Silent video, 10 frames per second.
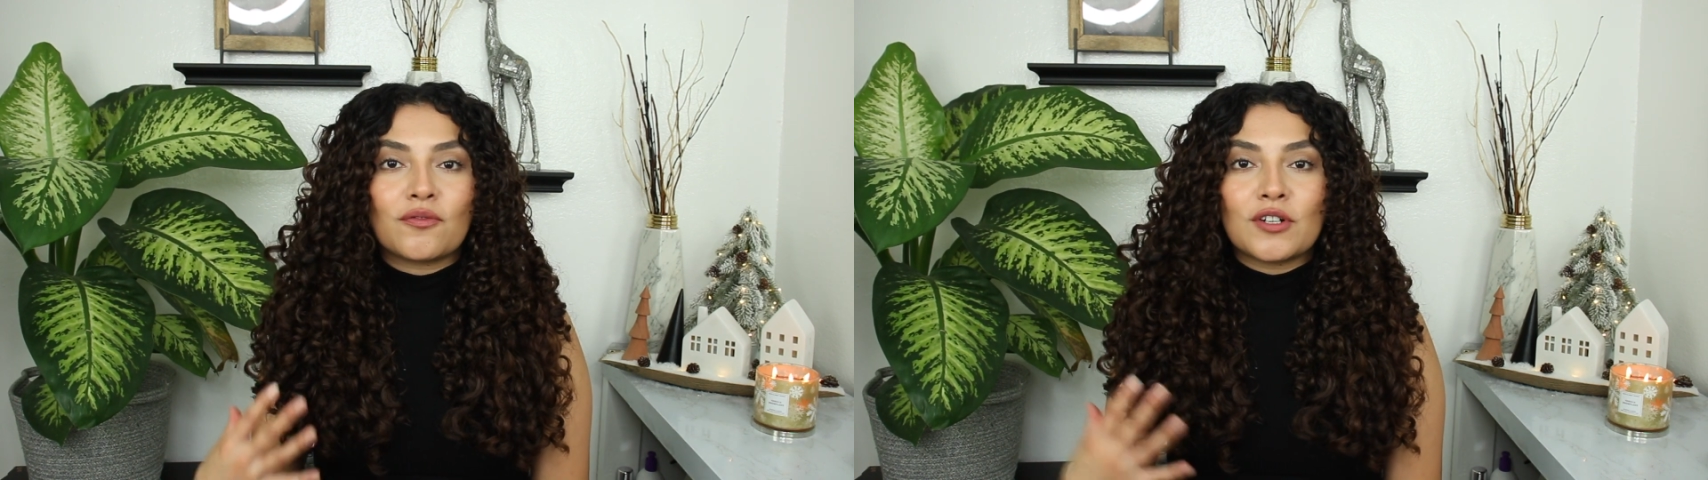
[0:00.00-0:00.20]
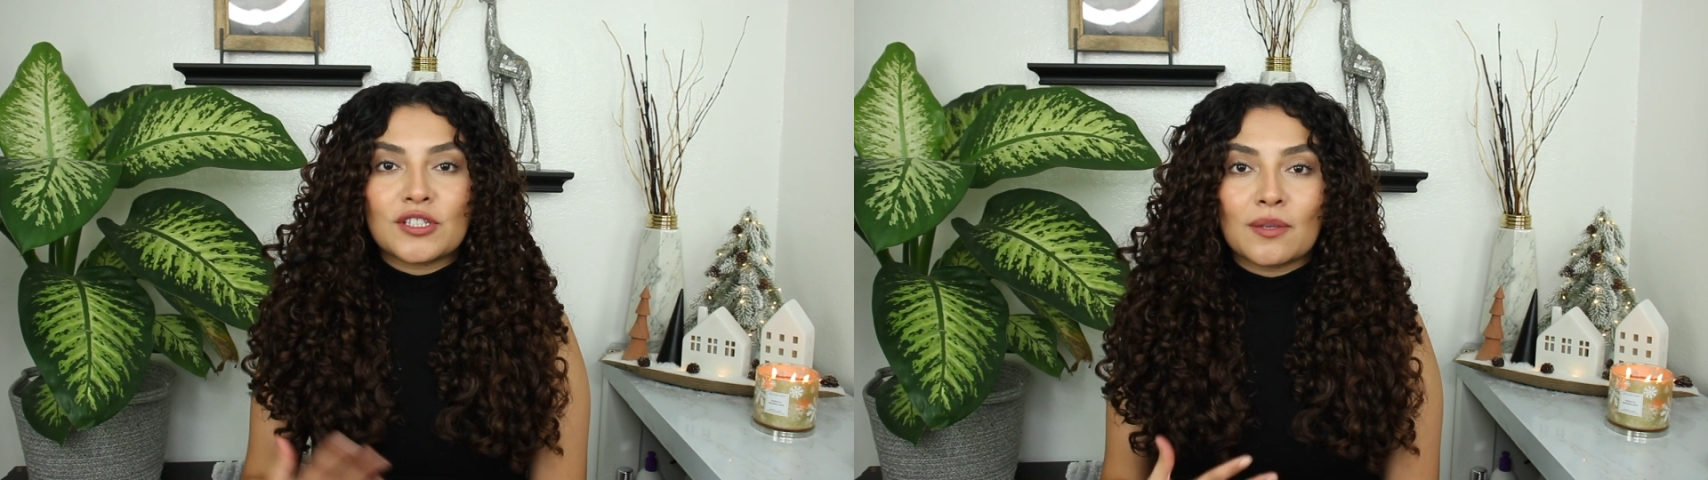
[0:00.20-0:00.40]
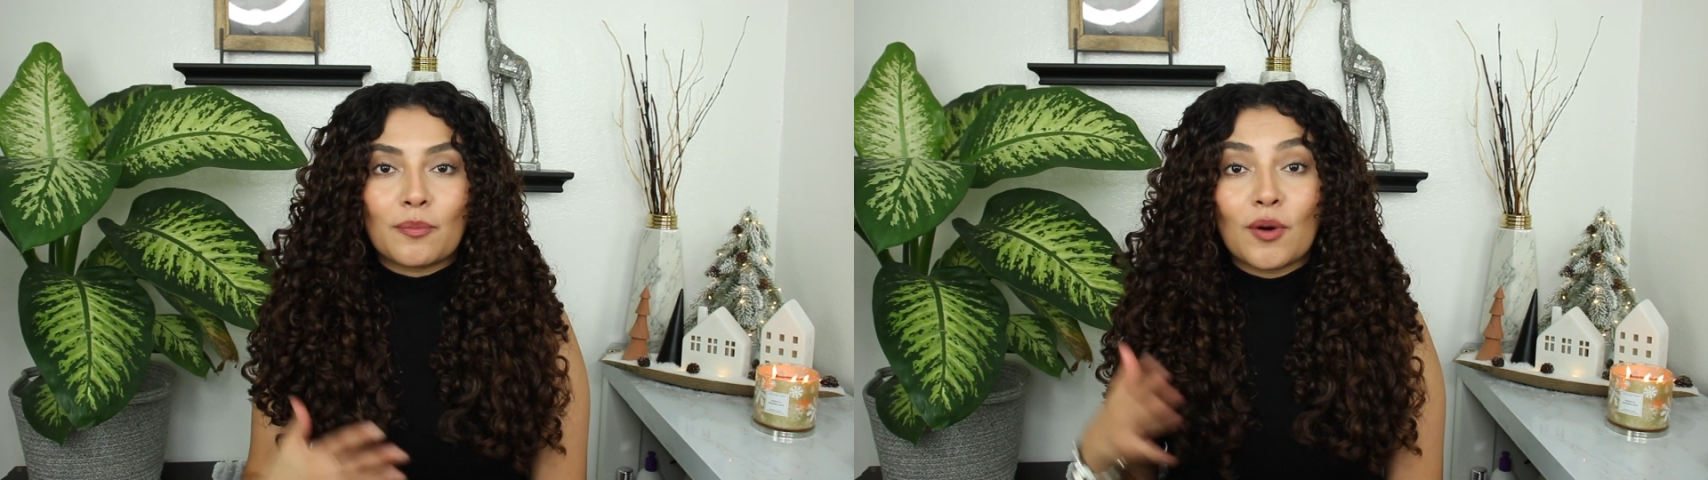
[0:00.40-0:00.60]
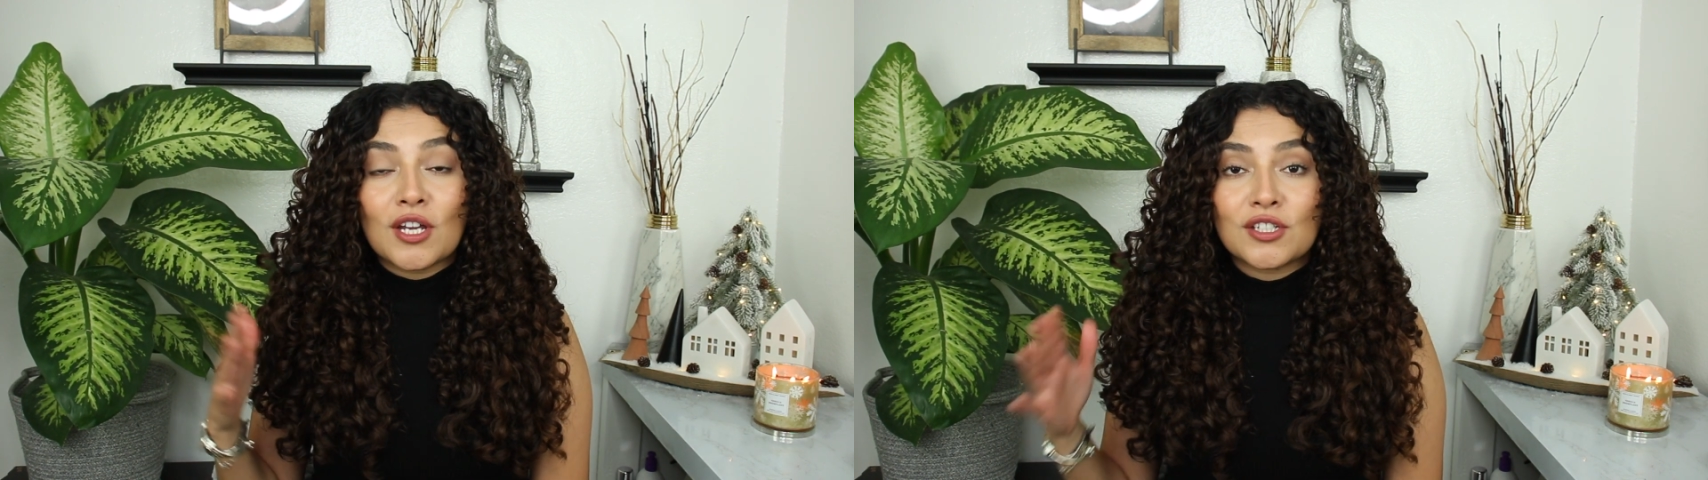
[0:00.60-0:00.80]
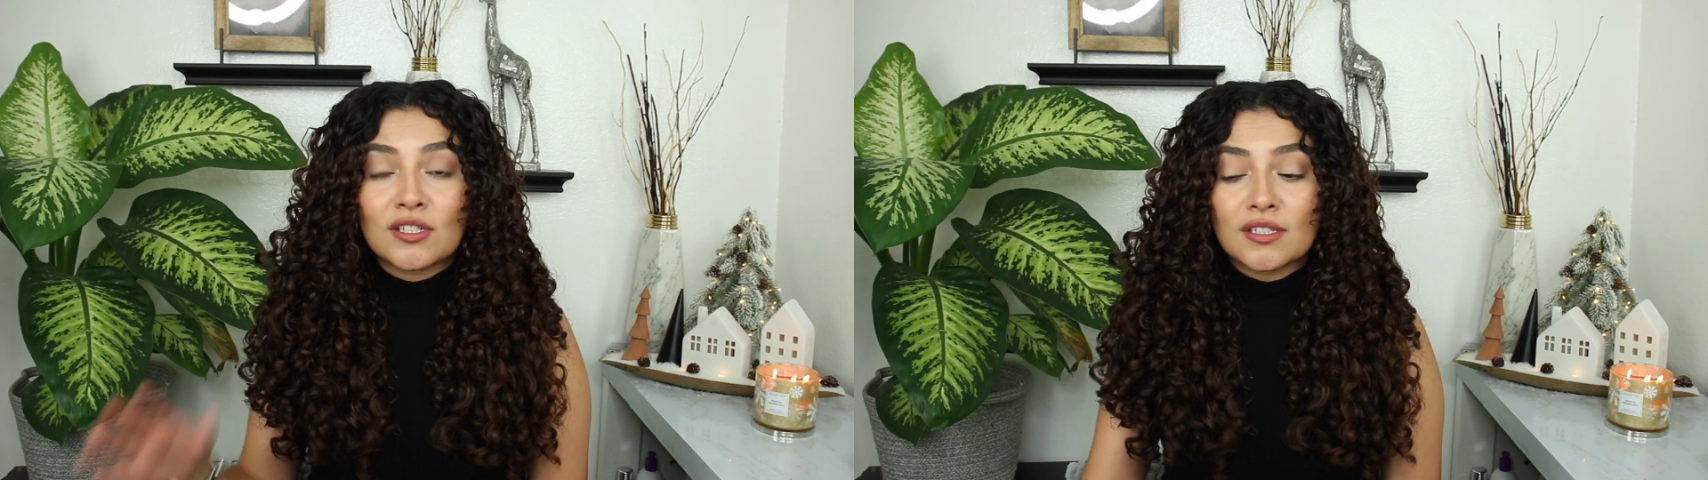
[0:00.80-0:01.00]
first
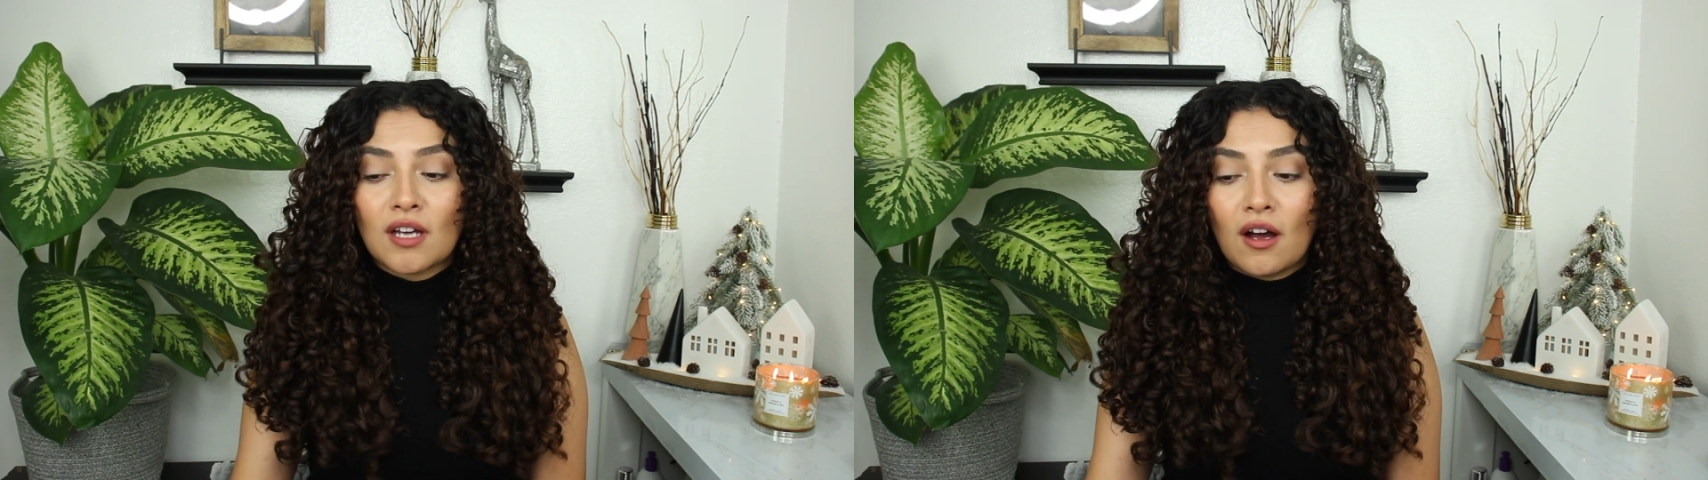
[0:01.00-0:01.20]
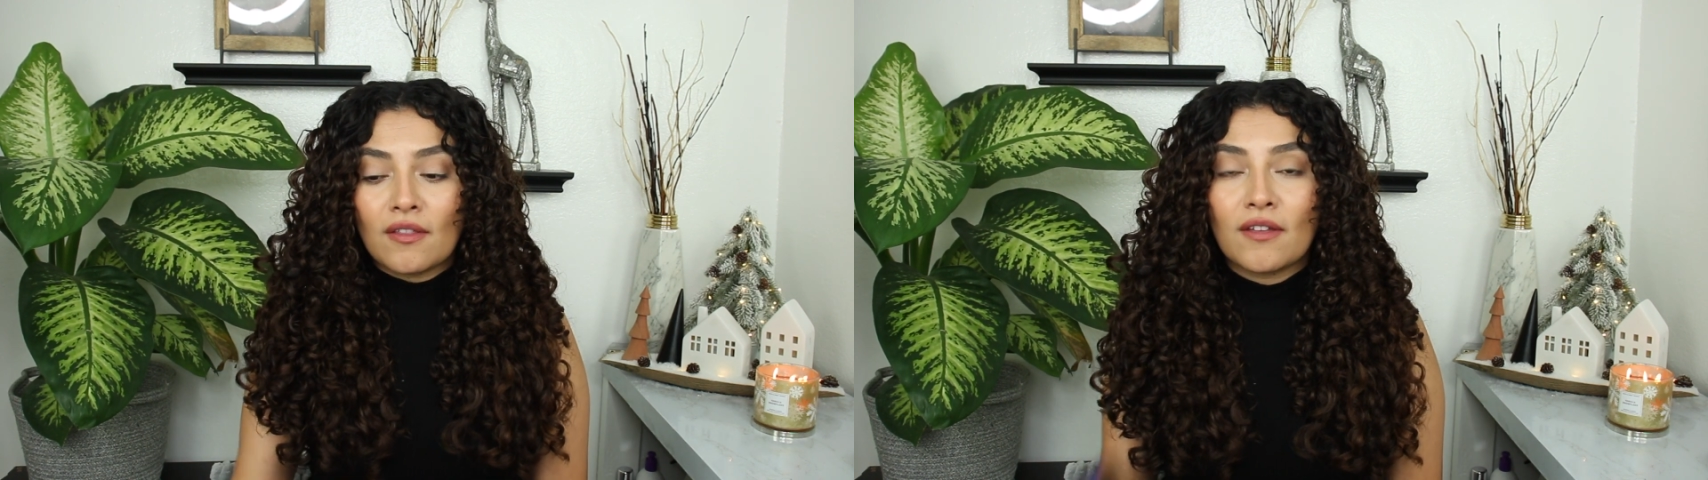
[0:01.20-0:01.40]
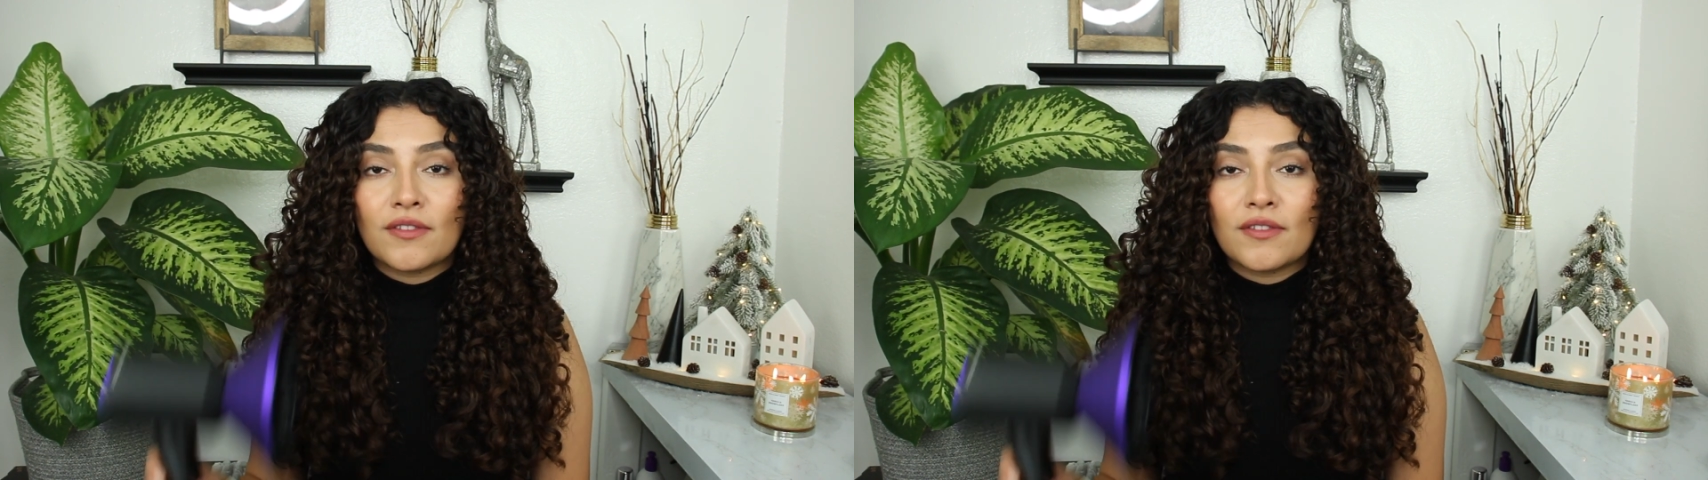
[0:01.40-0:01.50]
impressions on